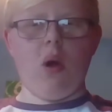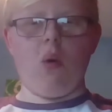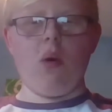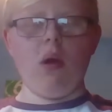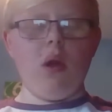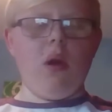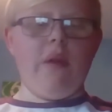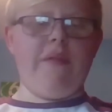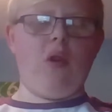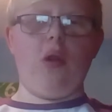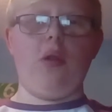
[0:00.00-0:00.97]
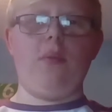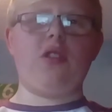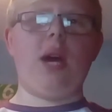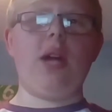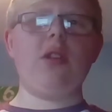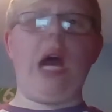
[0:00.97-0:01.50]
goal for them.
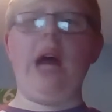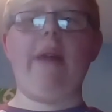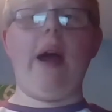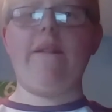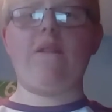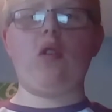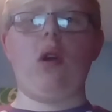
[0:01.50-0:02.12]
So I've